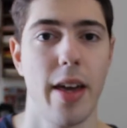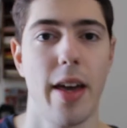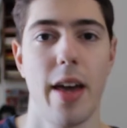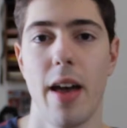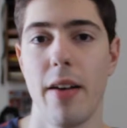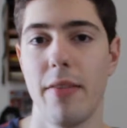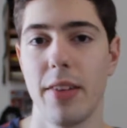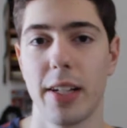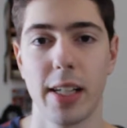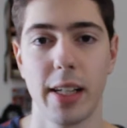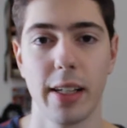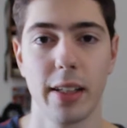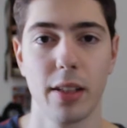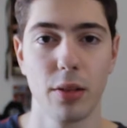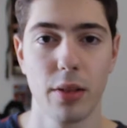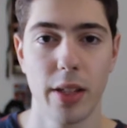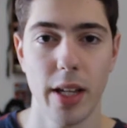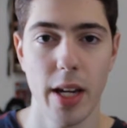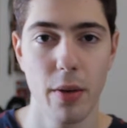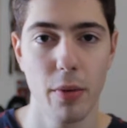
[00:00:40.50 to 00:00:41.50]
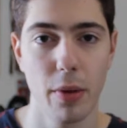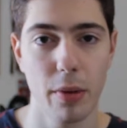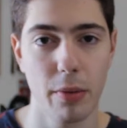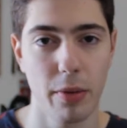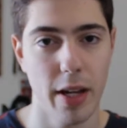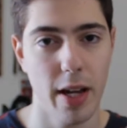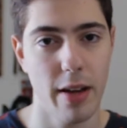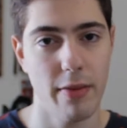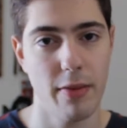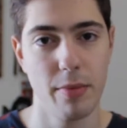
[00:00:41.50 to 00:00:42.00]
have it like today when
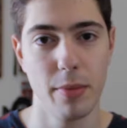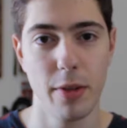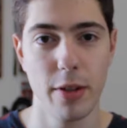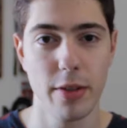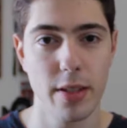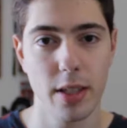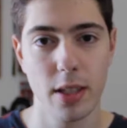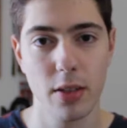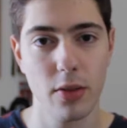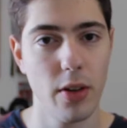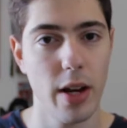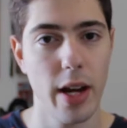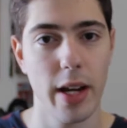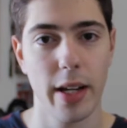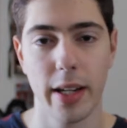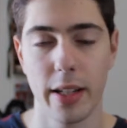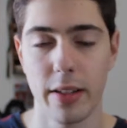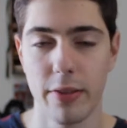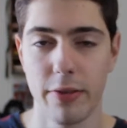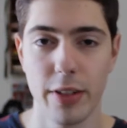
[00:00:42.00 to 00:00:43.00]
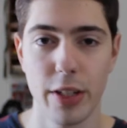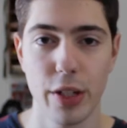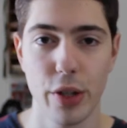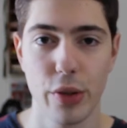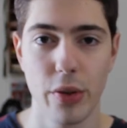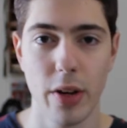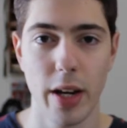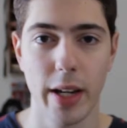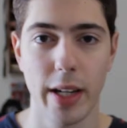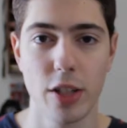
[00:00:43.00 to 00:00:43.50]
we have a music track and
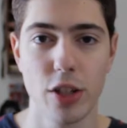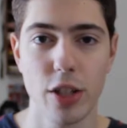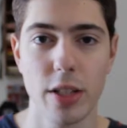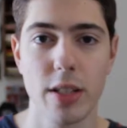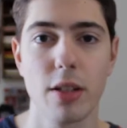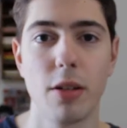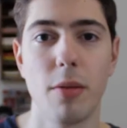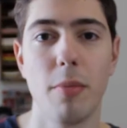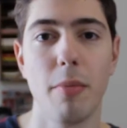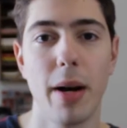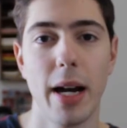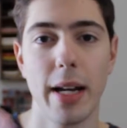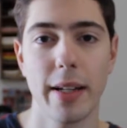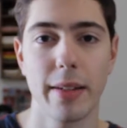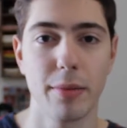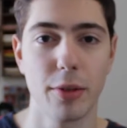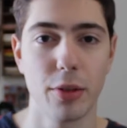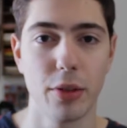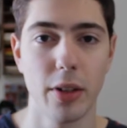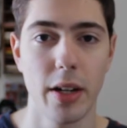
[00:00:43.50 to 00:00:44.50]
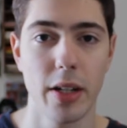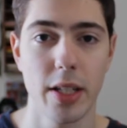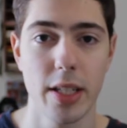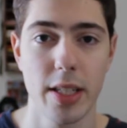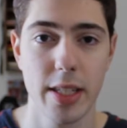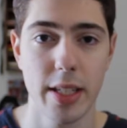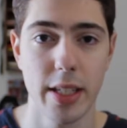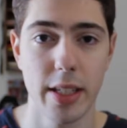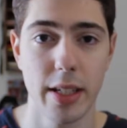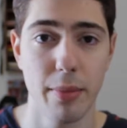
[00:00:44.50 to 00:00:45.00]
video track and just combine them together
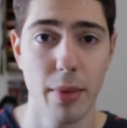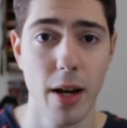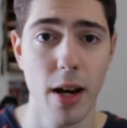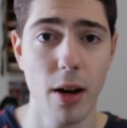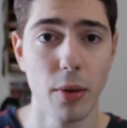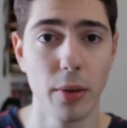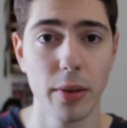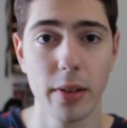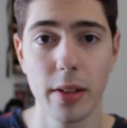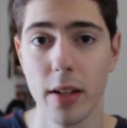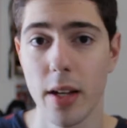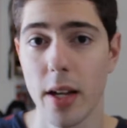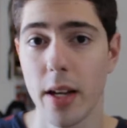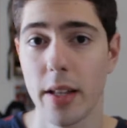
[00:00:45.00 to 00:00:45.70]
and send them out.